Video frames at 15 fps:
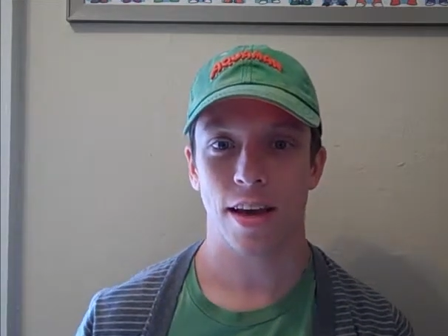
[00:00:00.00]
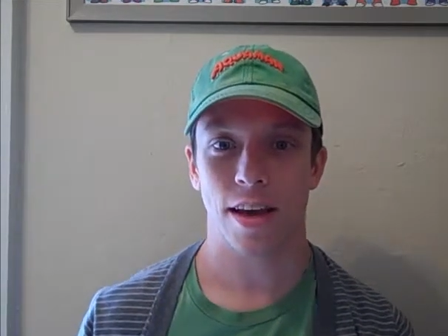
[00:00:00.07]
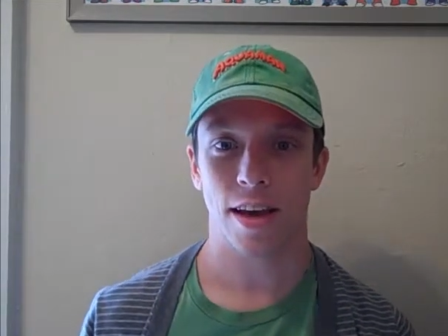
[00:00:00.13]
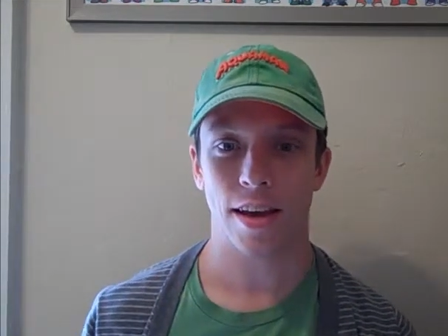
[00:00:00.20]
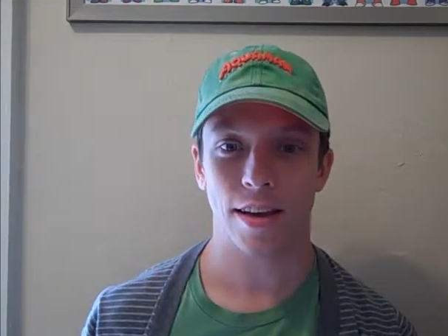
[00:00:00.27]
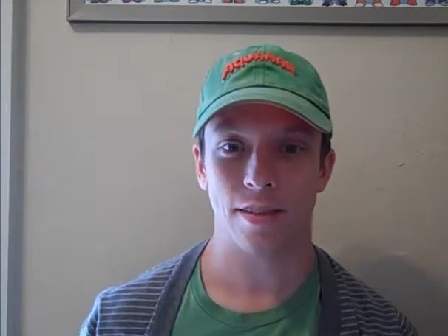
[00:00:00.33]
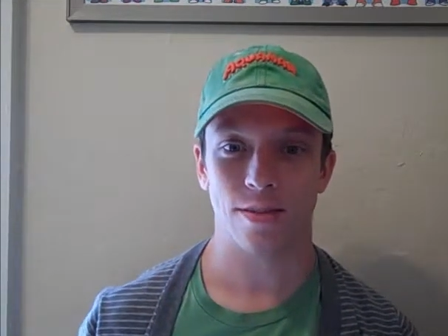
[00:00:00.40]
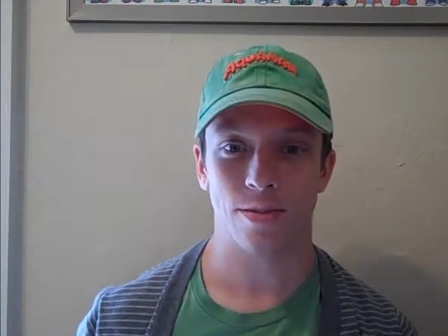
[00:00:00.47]

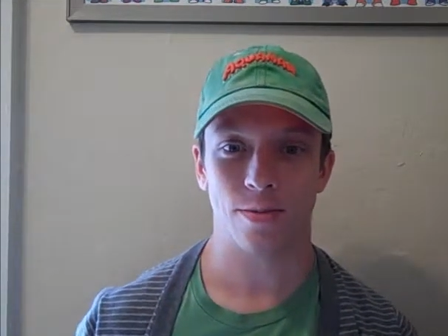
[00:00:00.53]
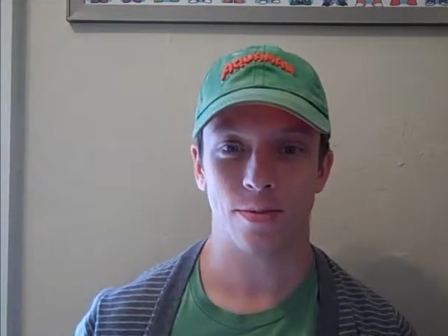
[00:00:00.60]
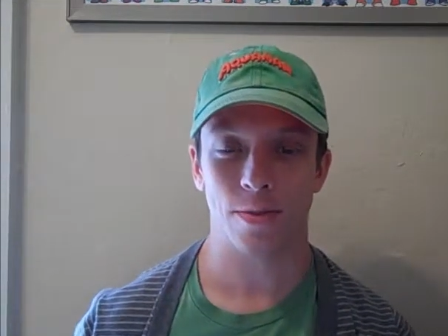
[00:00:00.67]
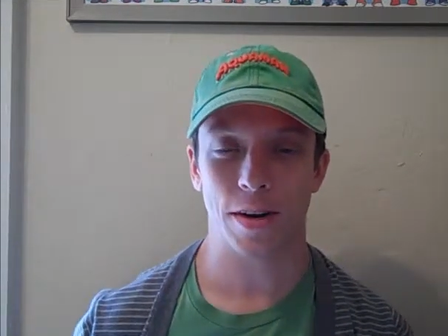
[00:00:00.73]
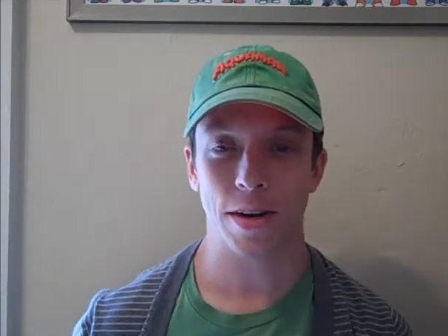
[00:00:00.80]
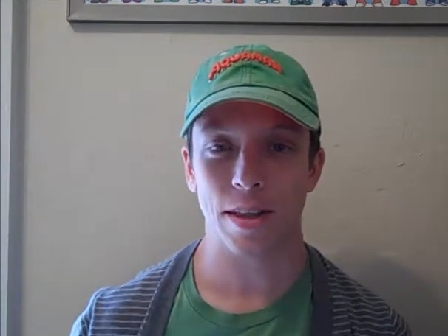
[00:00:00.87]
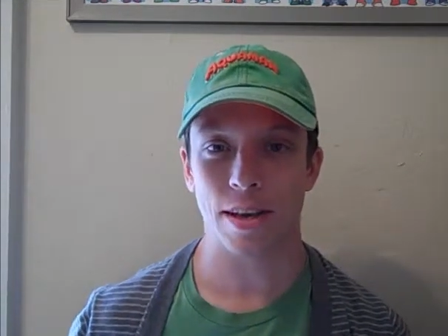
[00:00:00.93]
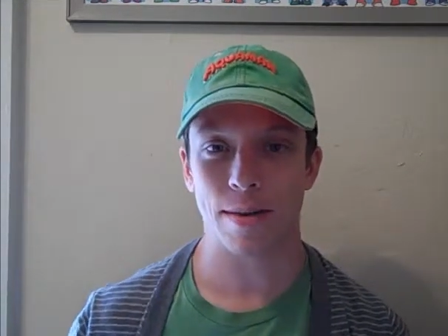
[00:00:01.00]
And it's
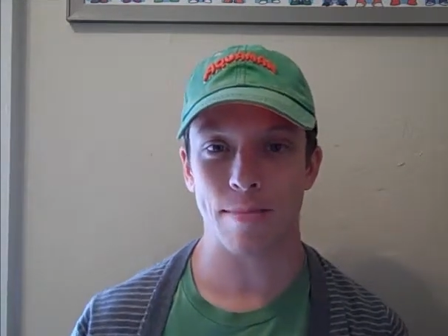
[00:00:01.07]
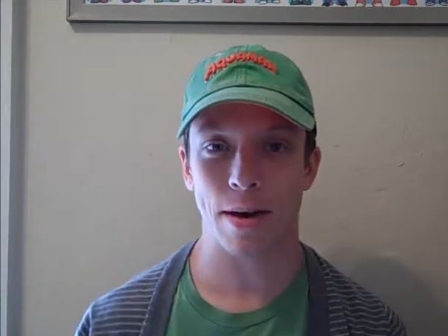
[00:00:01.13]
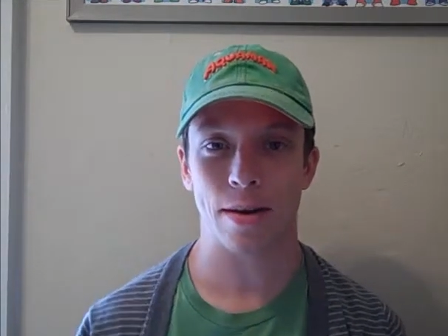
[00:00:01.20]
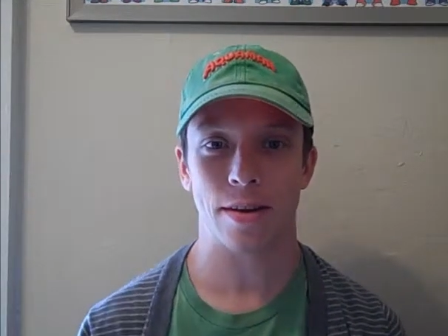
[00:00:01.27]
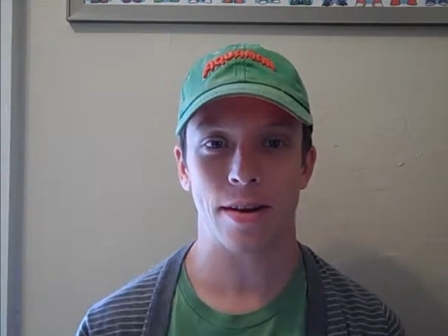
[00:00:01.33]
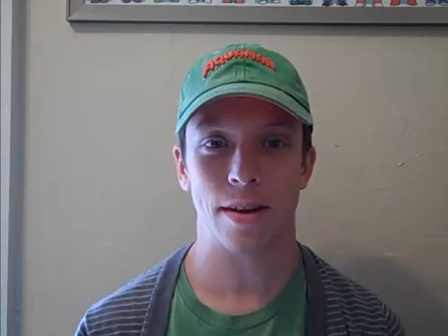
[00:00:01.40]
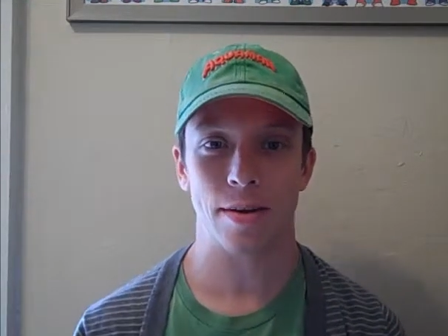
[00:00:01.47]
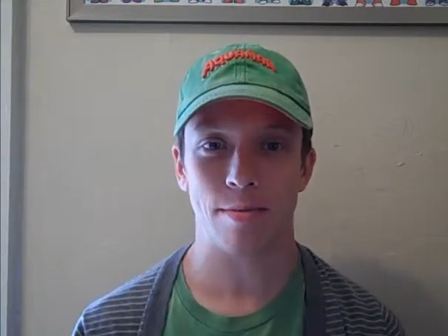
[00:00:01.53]
really
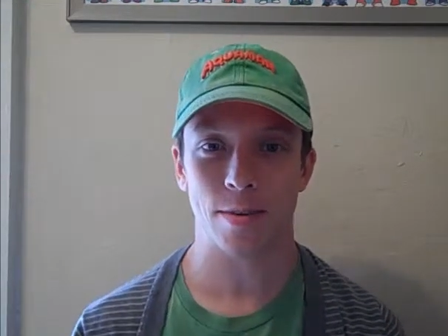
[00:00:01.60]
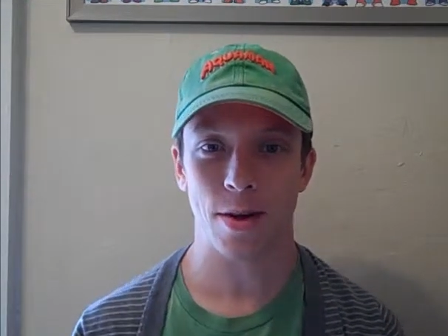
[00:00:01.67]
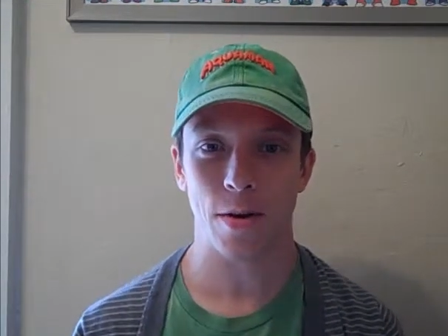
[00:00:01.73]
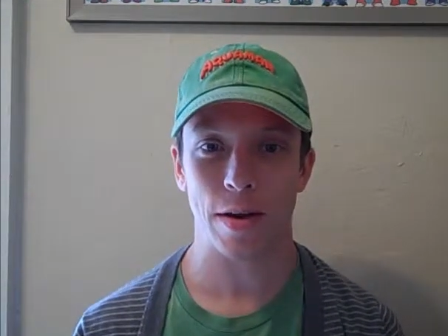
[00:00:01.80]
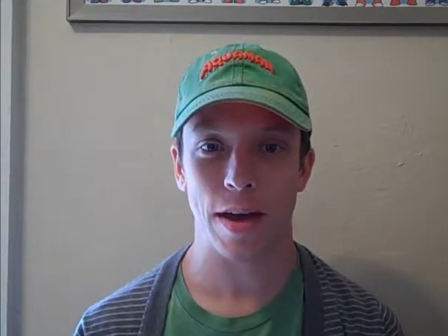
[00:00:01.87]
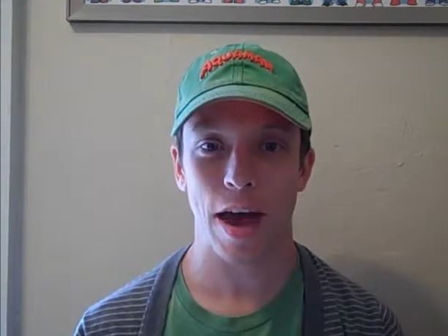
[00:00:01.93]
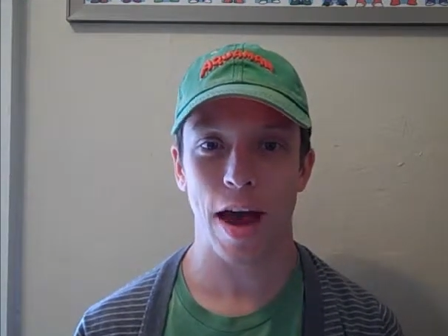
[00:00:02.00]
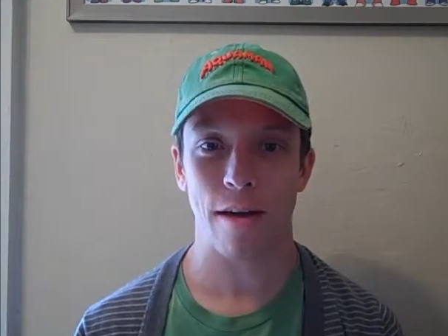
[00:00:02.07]
about him
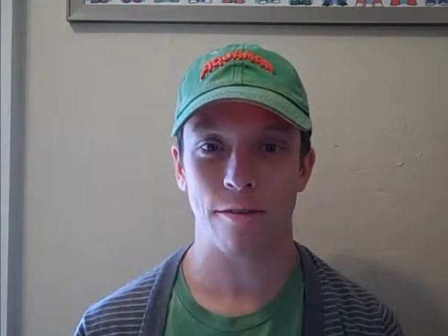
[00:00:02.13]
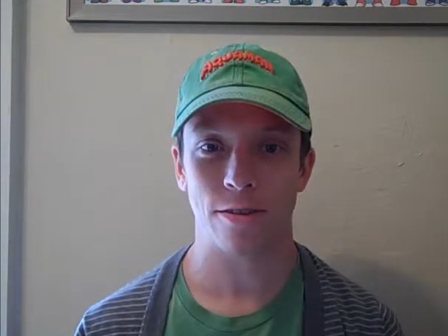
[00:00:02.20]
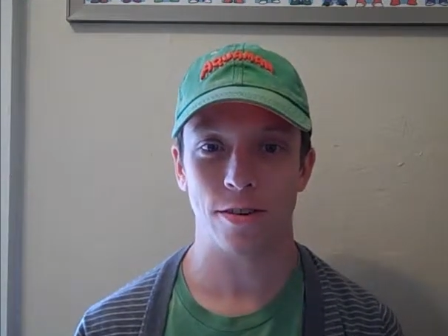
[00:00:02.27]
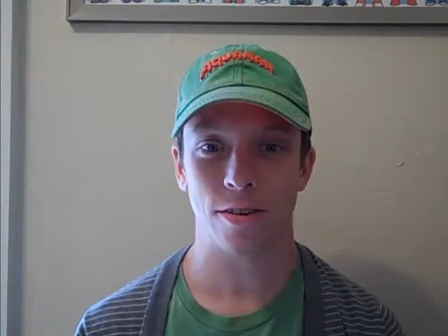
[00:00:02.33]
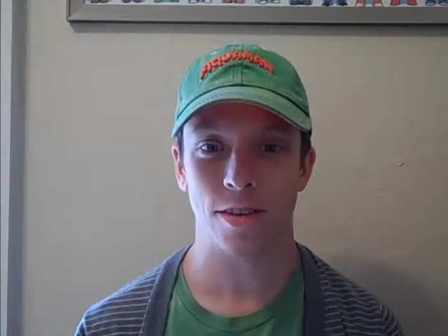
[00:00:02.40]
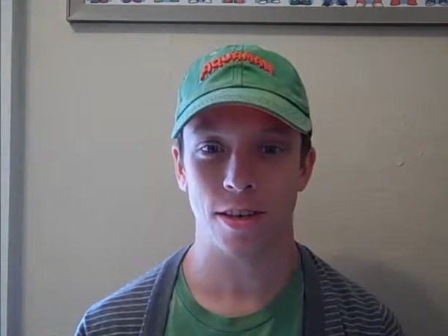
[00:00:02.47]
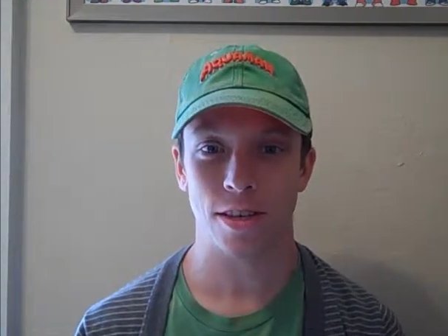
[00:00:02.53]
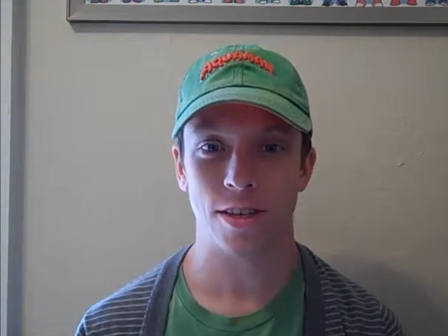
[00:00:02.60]
going
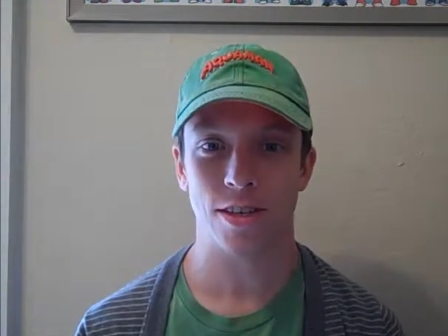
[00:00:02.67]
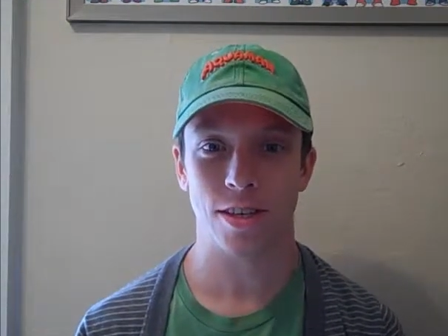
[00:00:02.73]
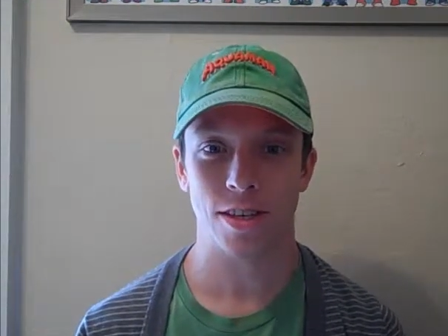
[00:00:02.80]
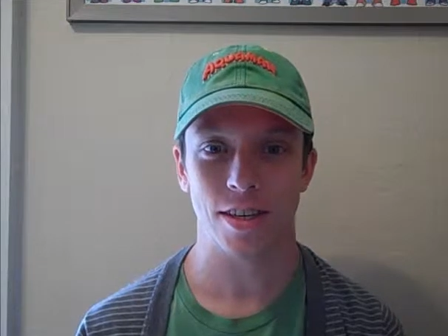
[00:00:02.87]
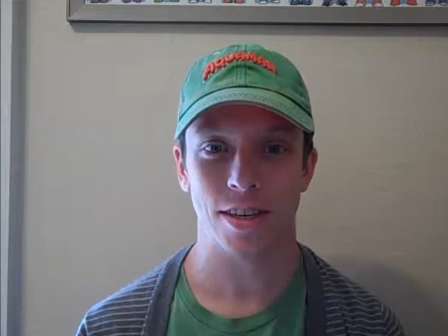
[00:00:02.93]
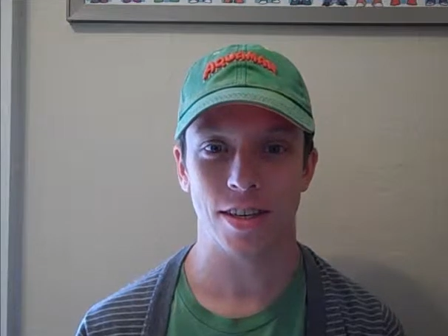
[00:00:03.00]
after each